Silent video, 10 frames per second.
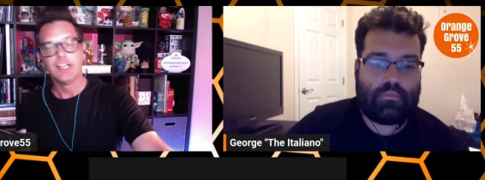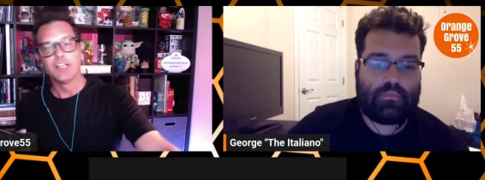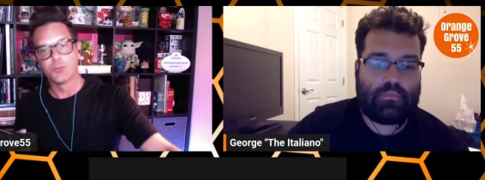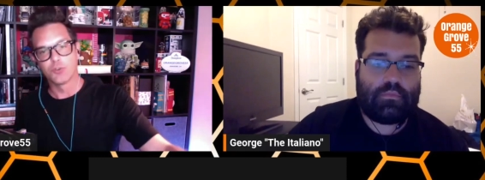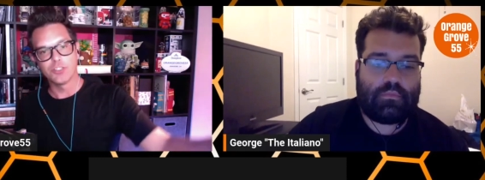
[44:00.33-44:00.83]

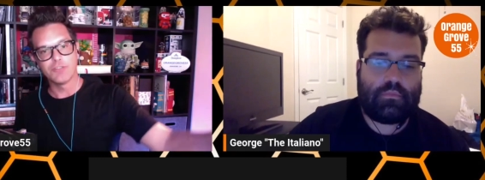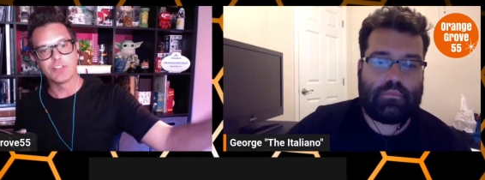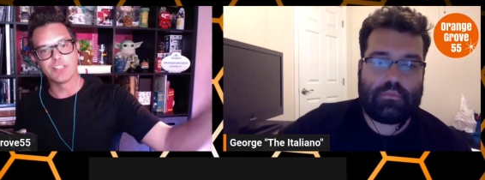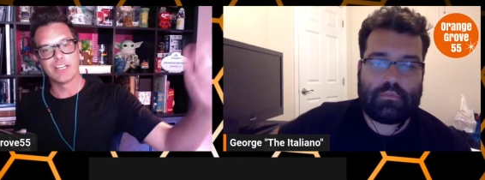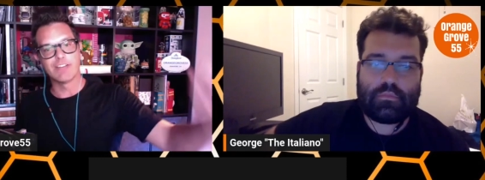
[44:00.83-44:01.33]
Speaker 1: George, if you
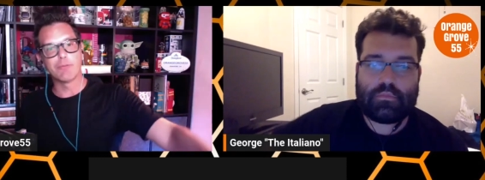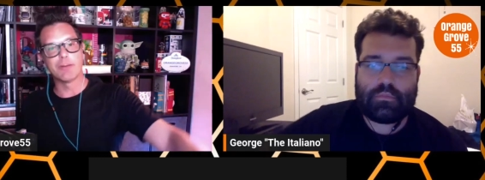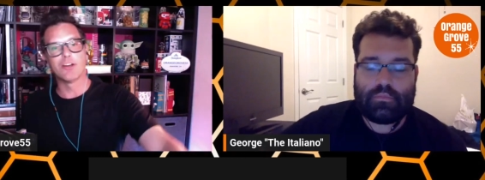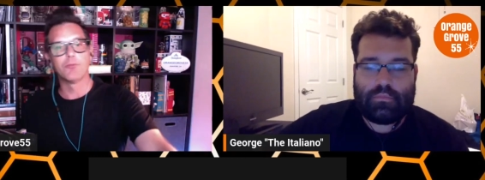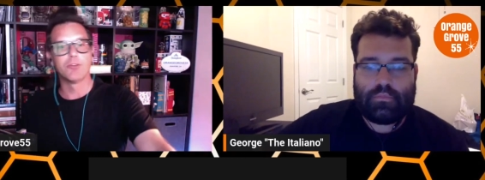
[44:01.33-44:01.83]
could let everybody
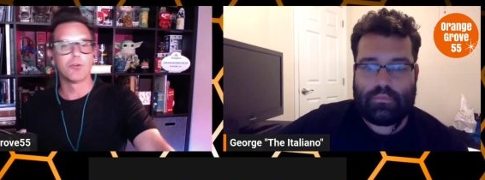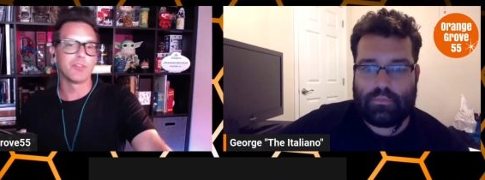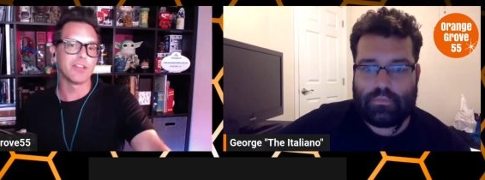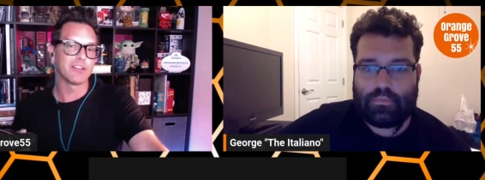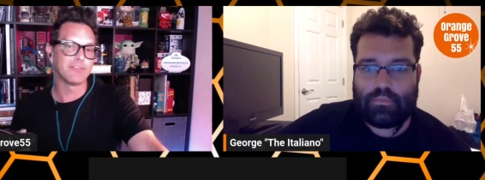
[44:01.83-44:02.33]
at home know where
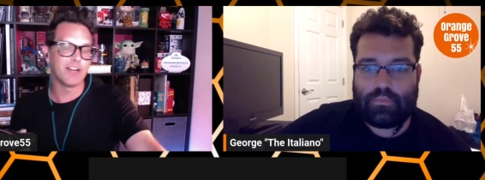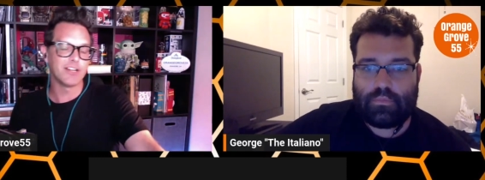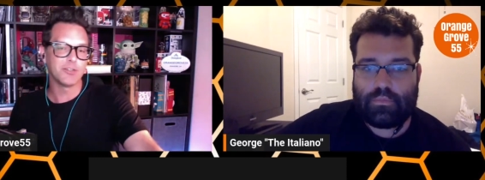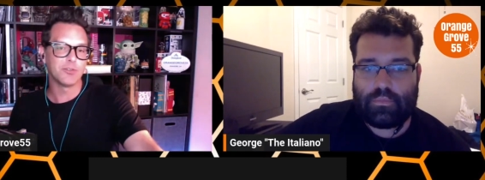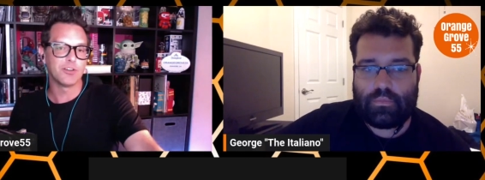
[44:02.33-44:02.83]
they could find
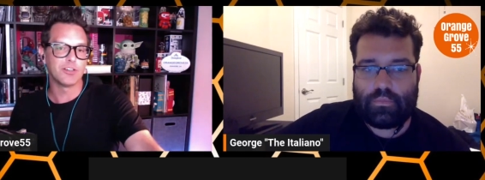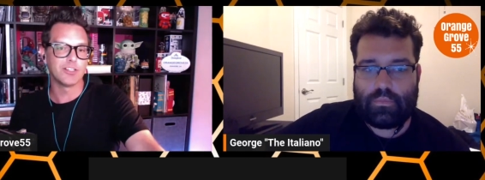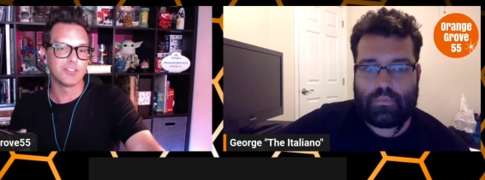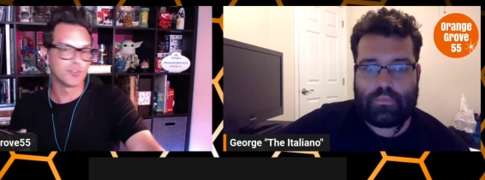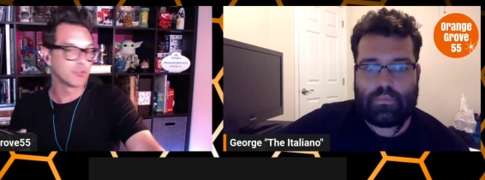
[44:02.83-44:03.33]
you on uh,
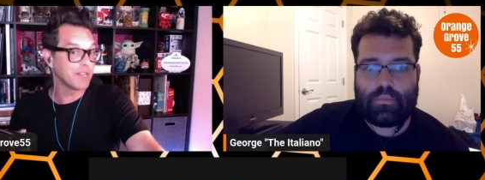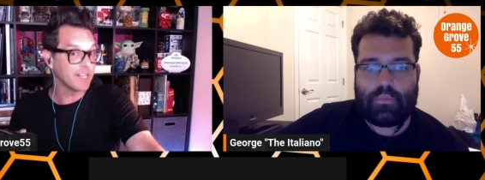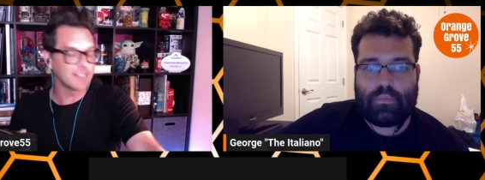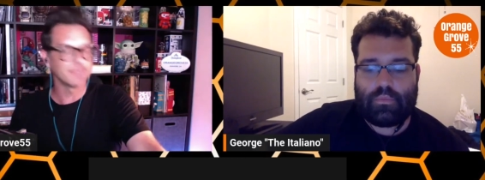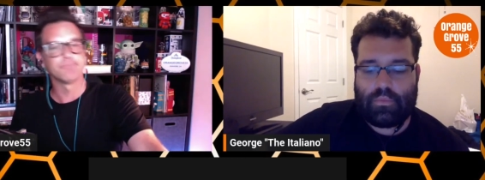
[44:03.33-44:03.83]
social
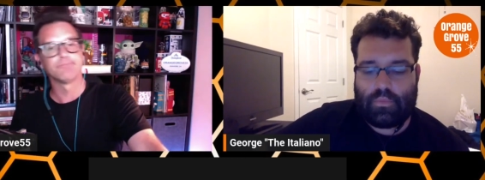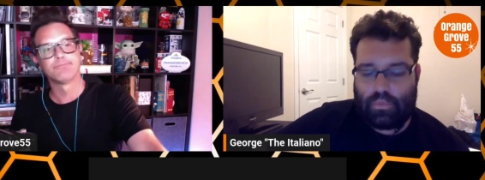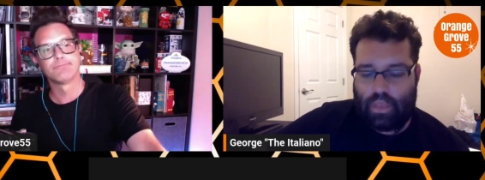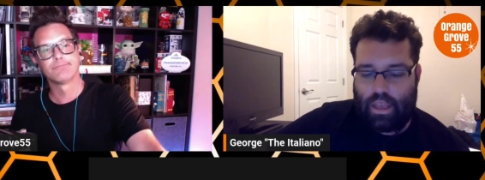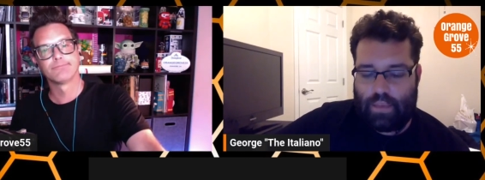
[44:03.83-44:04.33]
media.
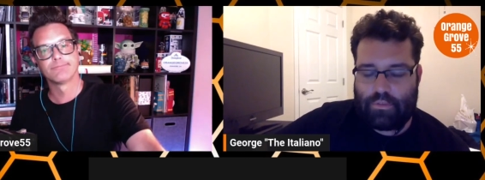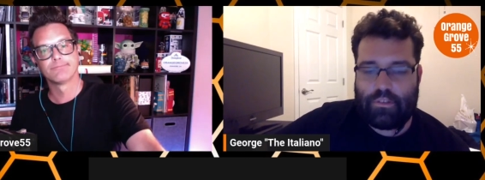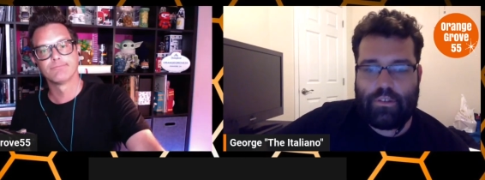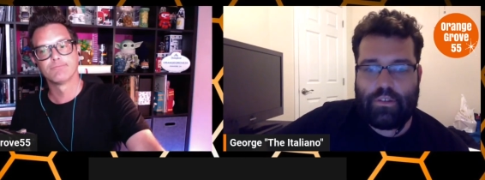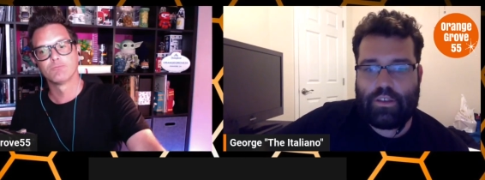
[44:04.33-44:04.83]

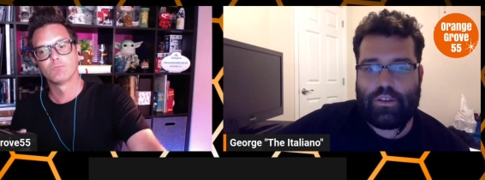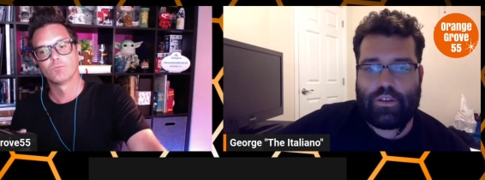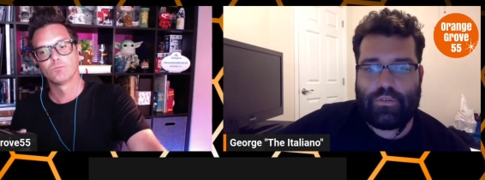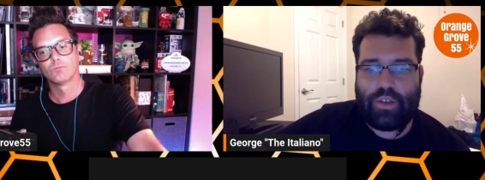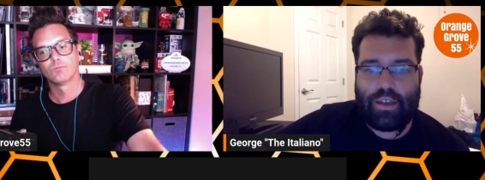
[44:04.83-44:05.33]
Speaker 2: Absolutely. You
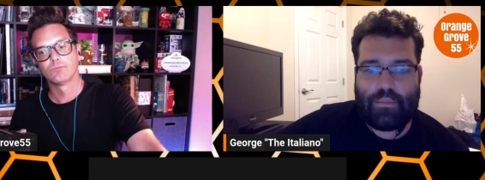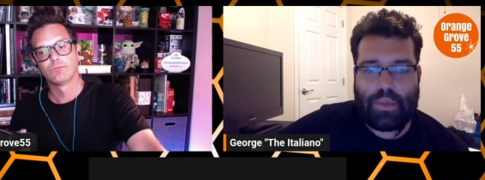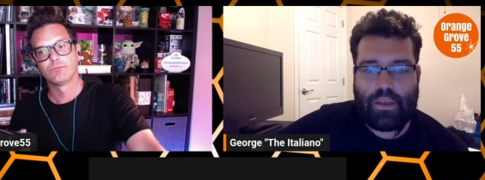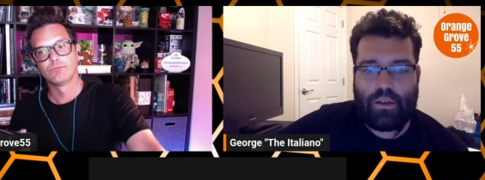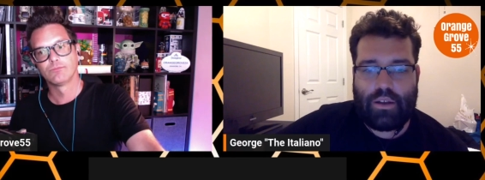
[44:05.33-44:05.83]
can find
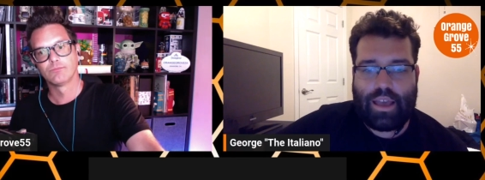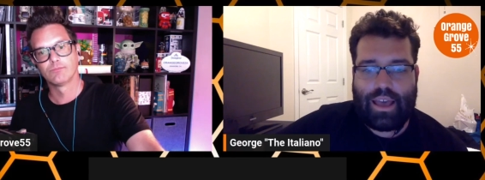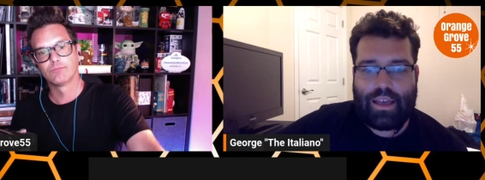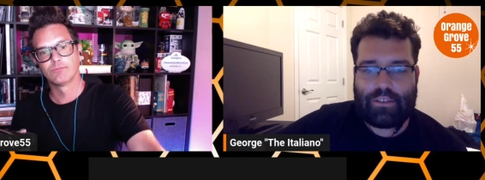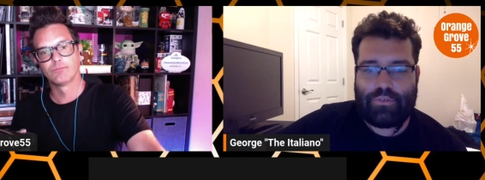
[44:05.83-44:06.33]
me on
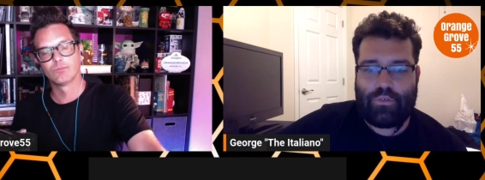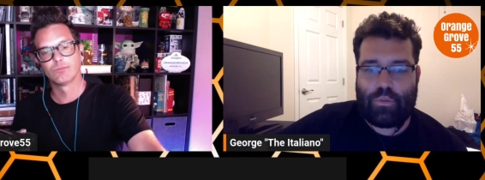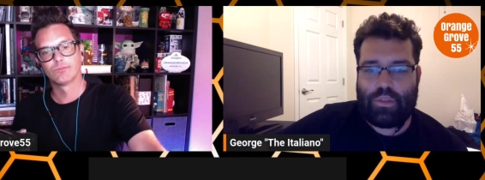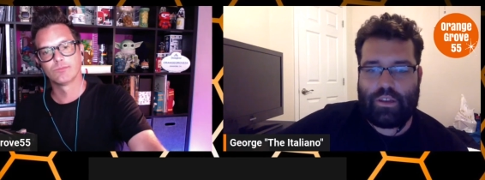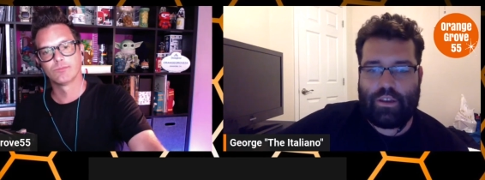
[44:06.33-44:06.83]
X,
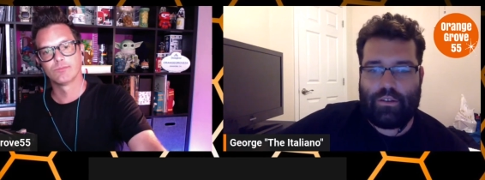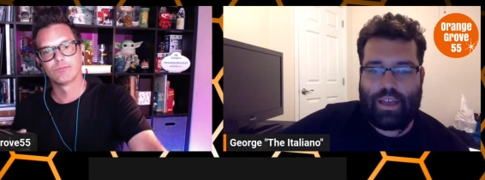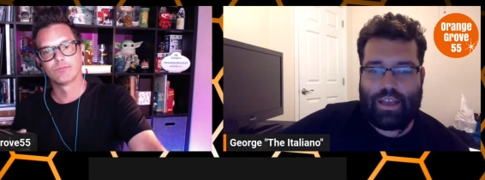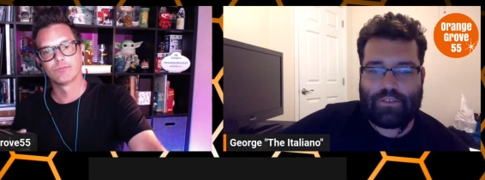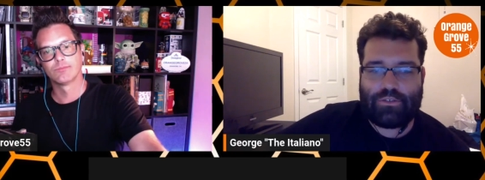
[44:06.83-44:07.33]
formerly known
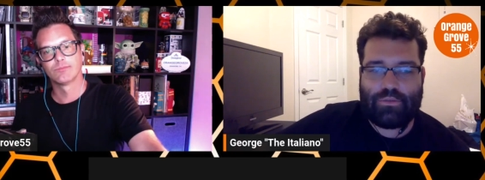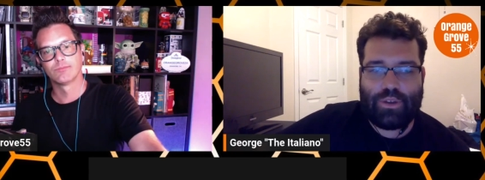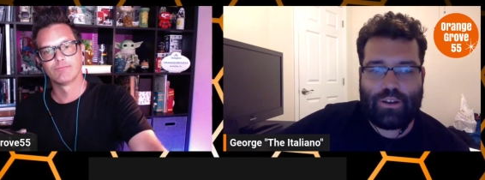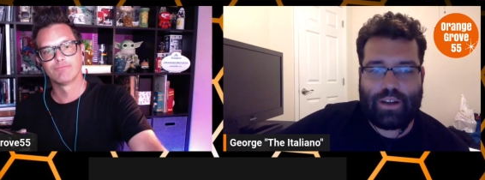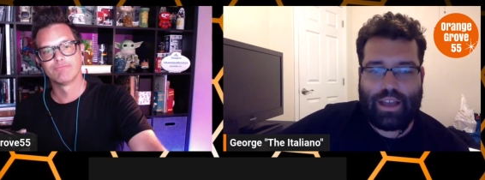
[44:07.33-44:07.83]
as
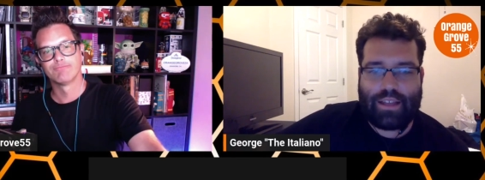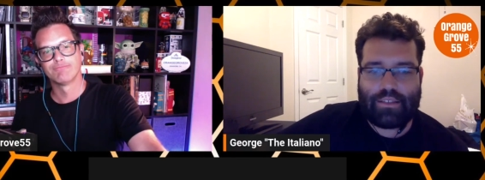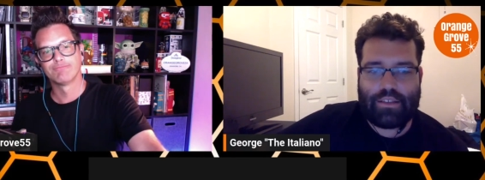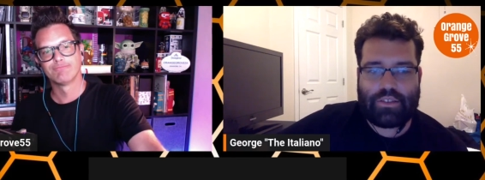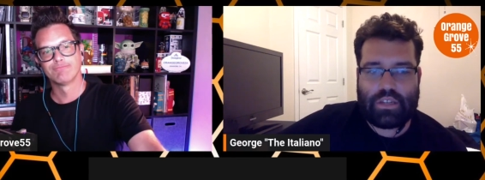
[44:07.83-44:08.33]
Twitter, at
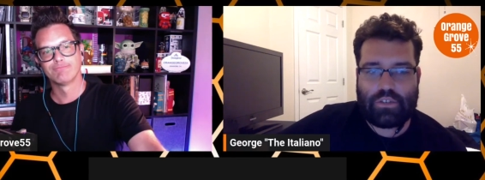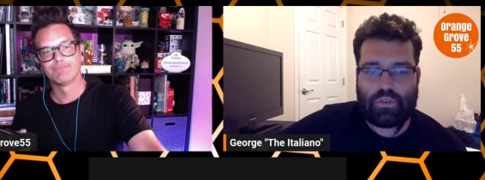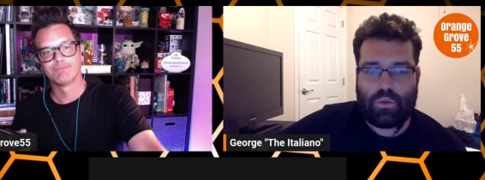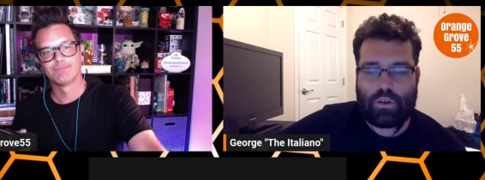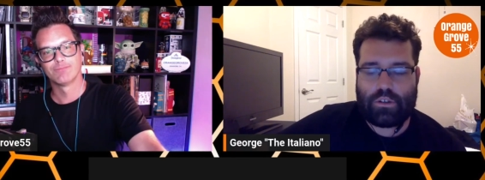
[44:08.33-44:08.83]
Disney
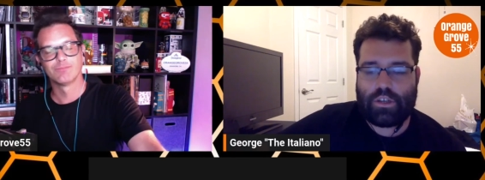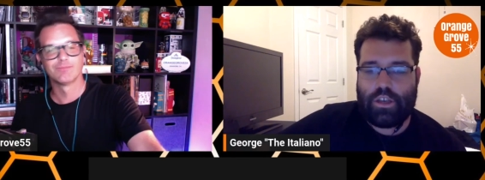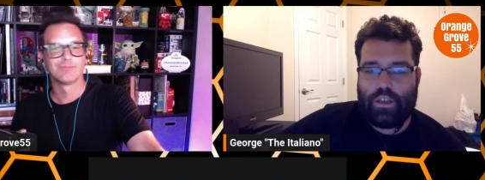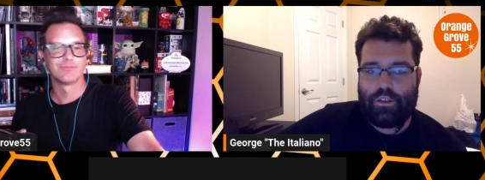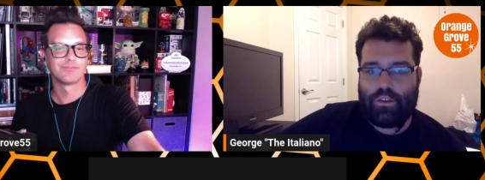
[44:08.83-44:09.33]
George.
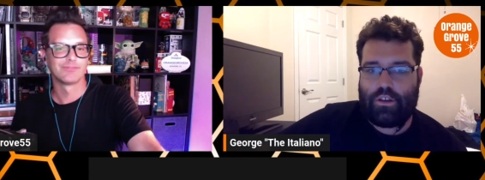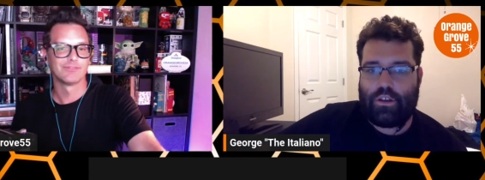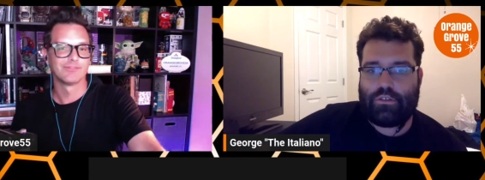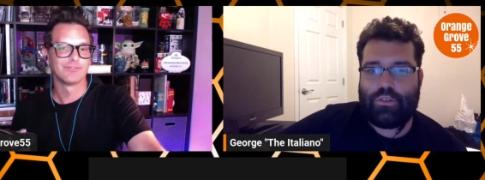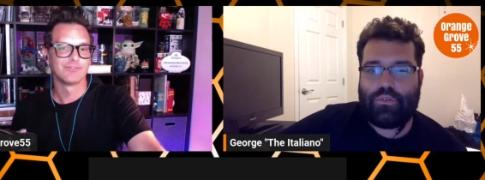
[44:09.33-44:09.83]
You could
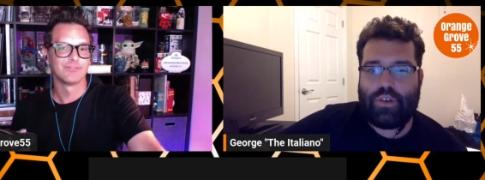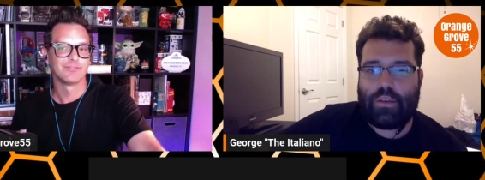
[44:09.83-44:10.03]
also find